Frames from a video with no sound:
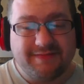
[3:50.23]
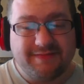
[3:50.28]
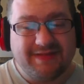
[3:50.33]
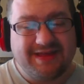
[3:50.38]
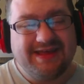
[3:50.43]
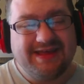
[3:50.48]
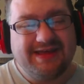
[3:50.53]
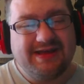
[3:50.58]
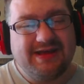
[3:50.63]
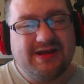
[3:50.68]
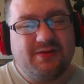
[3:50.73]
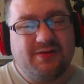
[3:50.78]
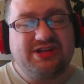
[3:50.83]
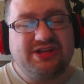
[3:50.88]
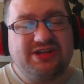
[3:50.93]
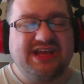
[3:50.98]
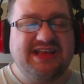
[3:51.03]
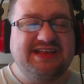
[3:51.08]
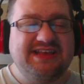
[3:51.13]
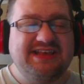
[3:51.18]
which is
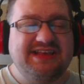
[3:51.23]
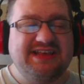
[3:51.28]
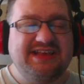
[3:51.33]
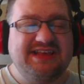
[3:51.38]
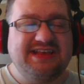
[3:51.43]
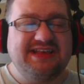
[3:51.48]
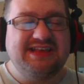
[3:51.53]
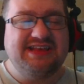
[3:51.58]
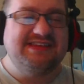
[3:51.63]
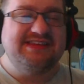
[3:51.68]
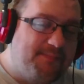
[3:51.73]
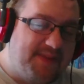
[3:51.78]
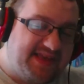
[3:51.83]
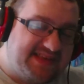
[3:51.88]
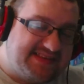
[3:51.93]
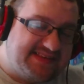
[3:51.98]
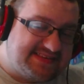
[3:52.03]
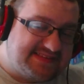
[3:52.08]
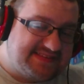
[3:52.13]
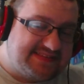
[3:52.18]
not the best
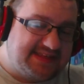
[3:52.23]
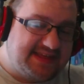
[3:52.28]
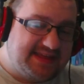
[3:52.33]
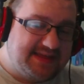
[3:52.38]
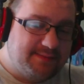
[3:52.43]
thing.